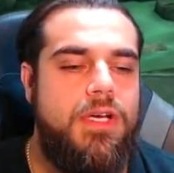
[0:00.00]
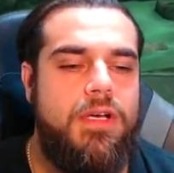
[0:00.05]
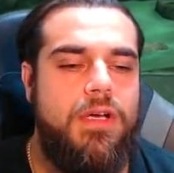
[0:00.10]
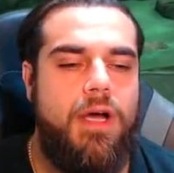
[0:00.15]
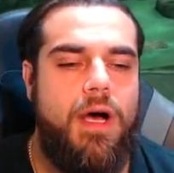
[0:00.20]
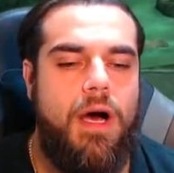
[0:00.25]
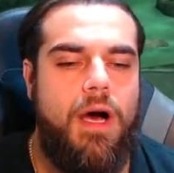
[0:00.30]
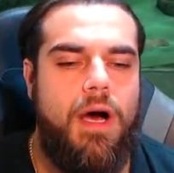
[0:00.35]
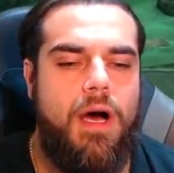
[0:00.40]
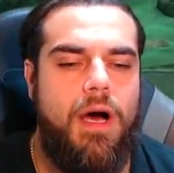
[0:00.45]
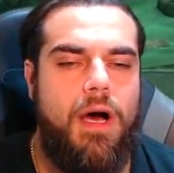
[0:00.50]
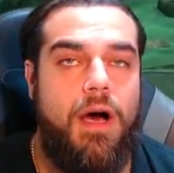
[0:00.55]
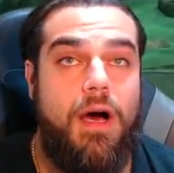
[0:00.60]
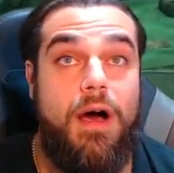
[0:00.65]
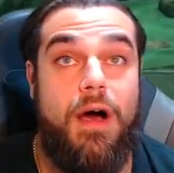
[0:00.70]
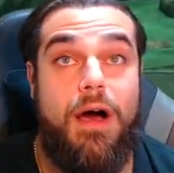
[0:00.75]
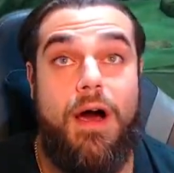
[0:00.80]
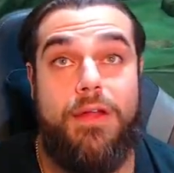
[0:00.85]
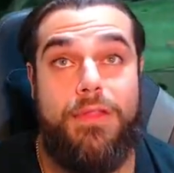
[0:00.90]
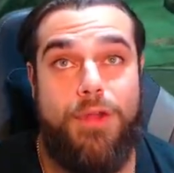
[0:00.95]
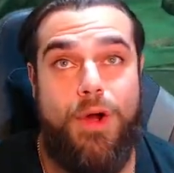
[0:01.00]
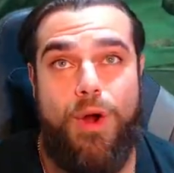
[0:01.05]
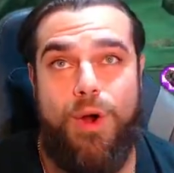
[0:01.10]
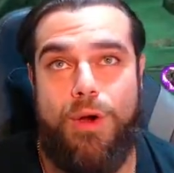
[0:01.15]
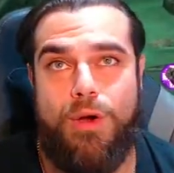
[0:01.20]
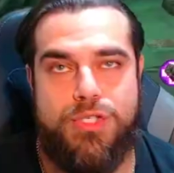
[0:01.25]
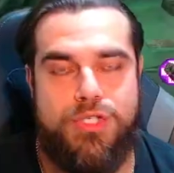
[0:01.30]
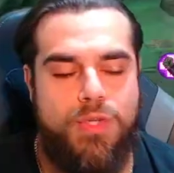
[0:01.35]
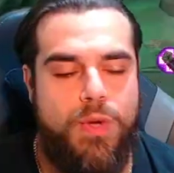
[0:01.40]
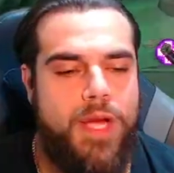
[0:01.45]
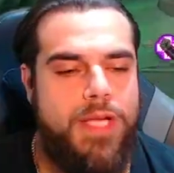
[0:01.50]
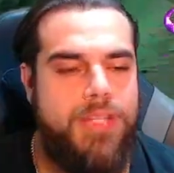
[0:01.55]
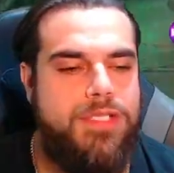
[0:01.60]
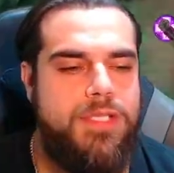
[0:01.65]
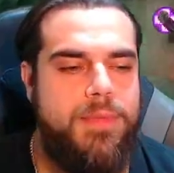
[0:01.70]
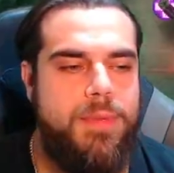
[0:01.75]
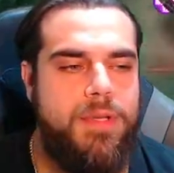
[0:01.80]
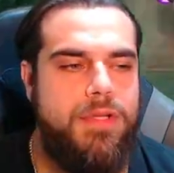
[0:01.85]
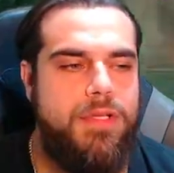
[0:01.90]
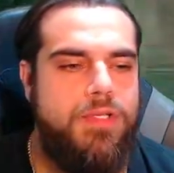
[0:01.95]
on the hard. So I
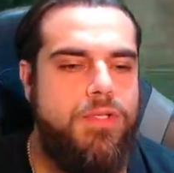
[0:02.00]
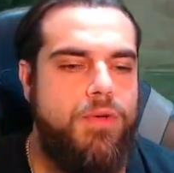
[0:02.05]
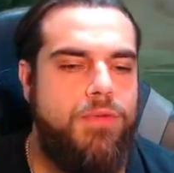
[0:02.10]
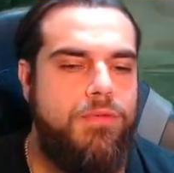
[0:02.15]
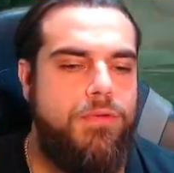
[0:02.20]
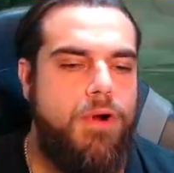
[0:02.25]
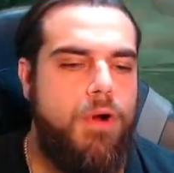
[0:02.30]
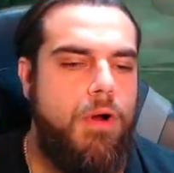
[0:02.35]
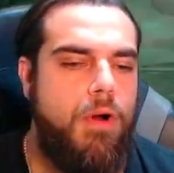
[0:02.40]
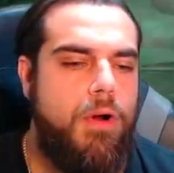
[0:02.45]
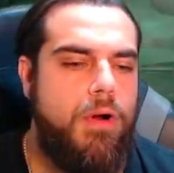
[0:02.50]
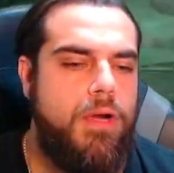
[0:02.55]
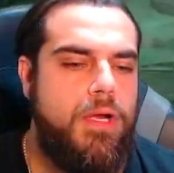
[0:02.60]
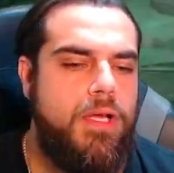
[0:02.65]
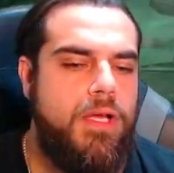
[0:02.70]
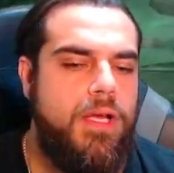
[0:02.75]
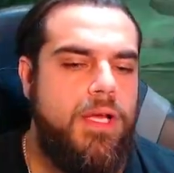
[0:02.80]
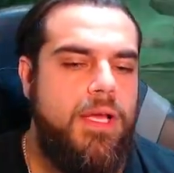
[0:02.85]
typically do it for hard.